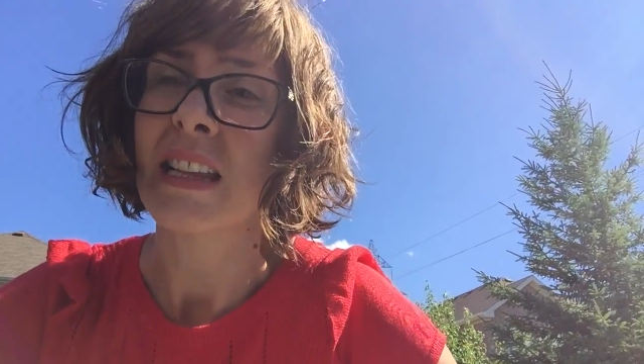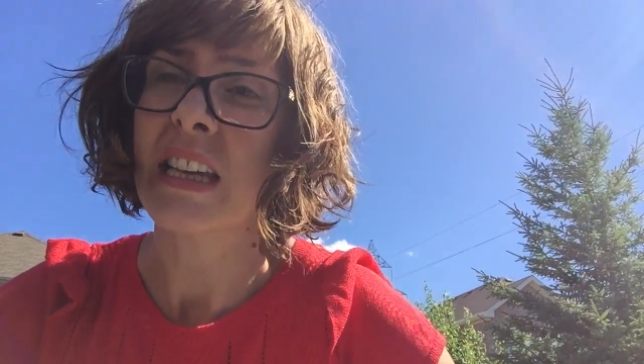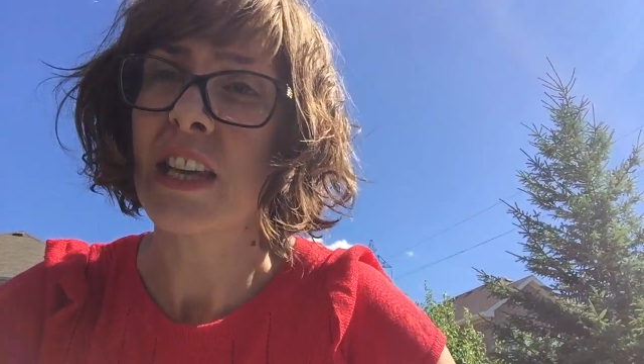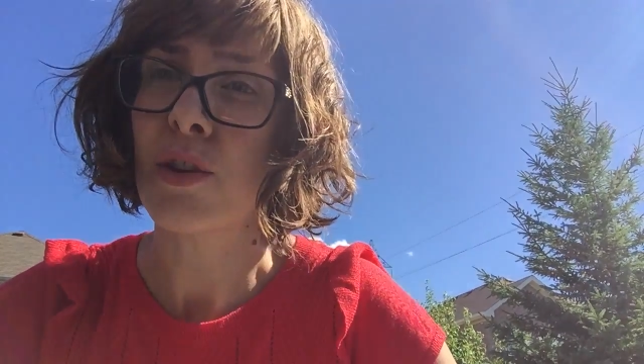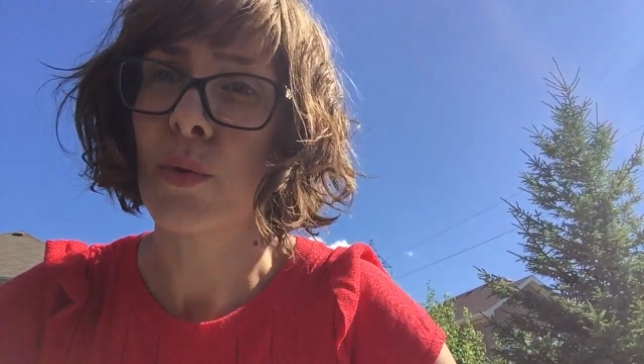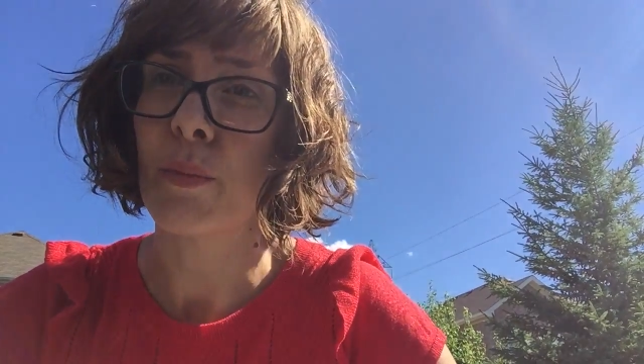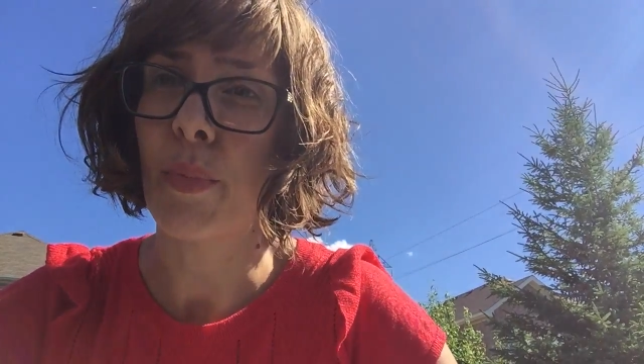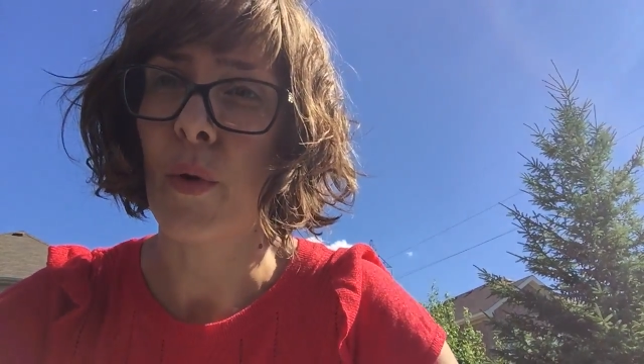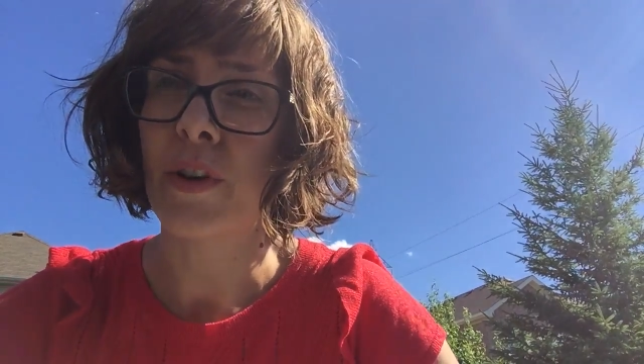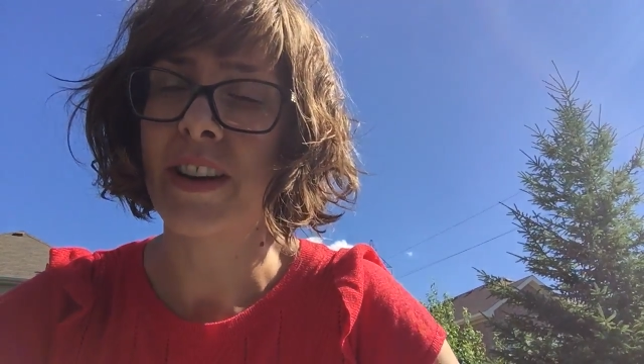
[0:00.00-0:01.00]
Lucky you were
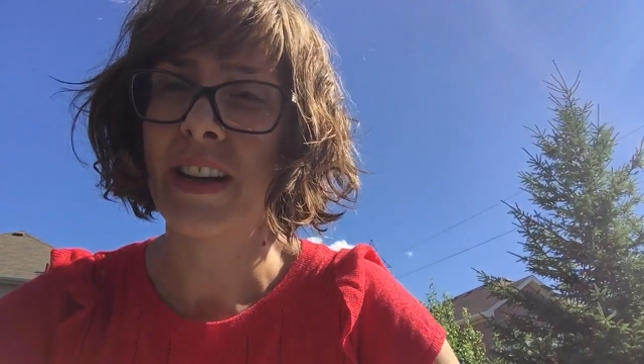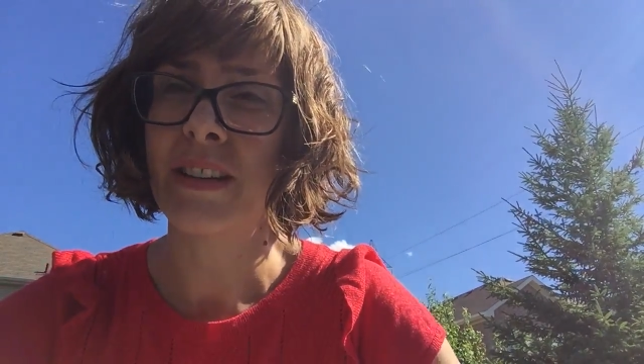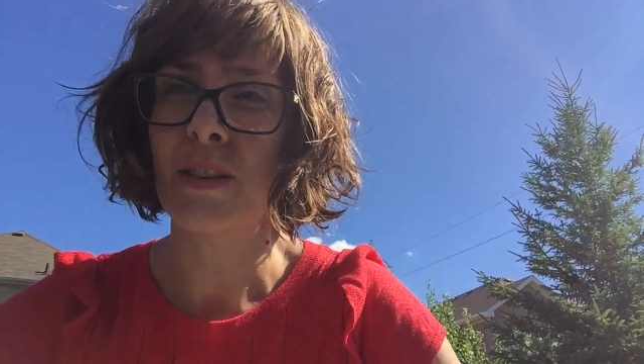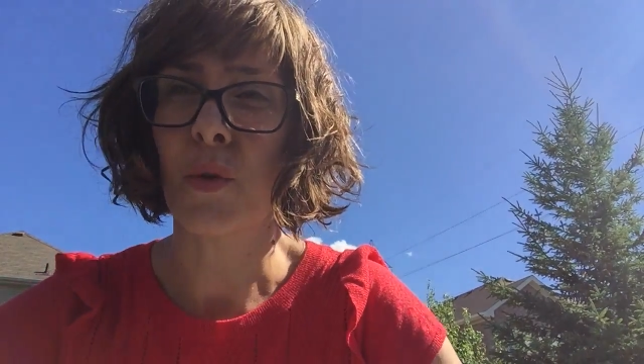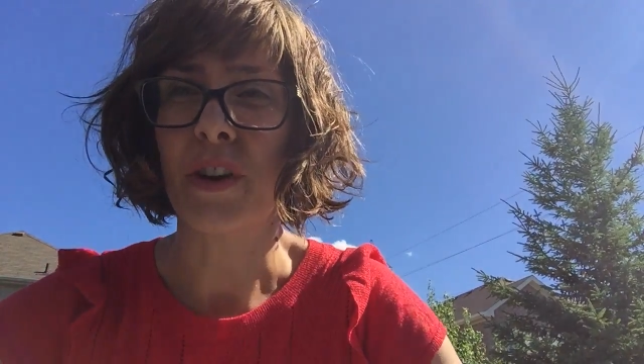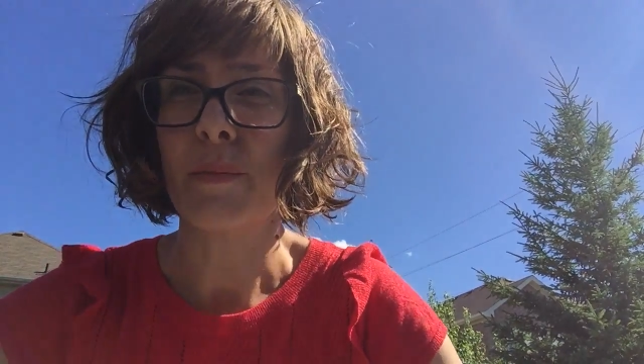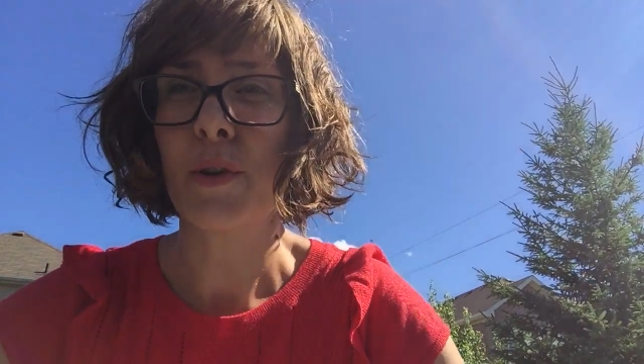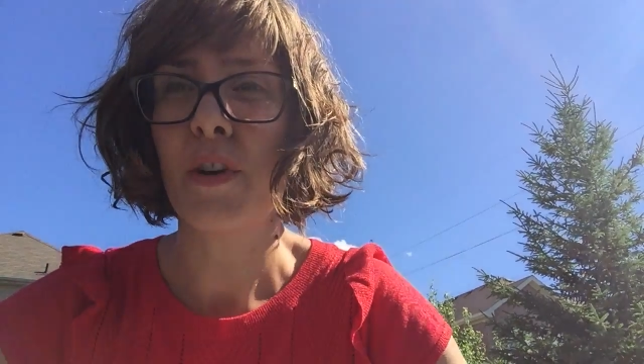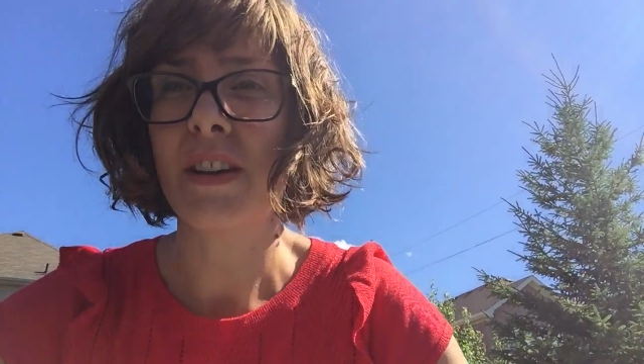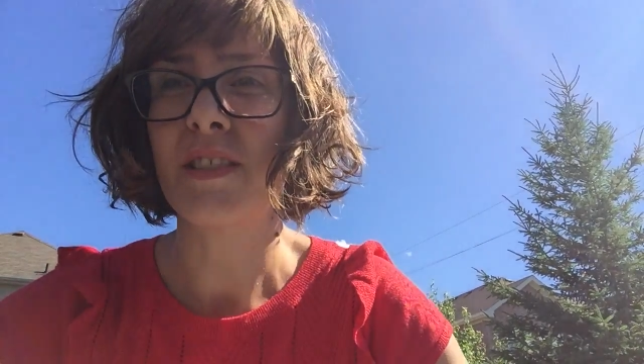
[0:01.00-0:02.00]
born in or
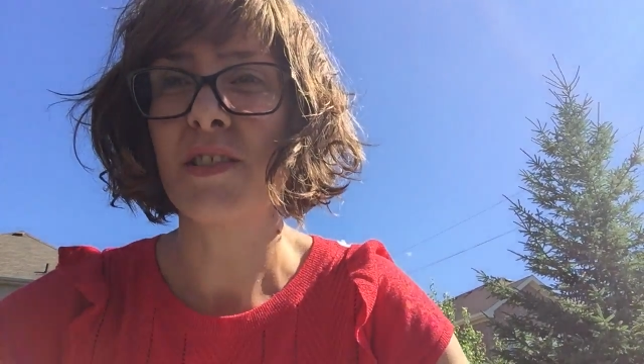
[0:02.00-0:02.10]
immigrated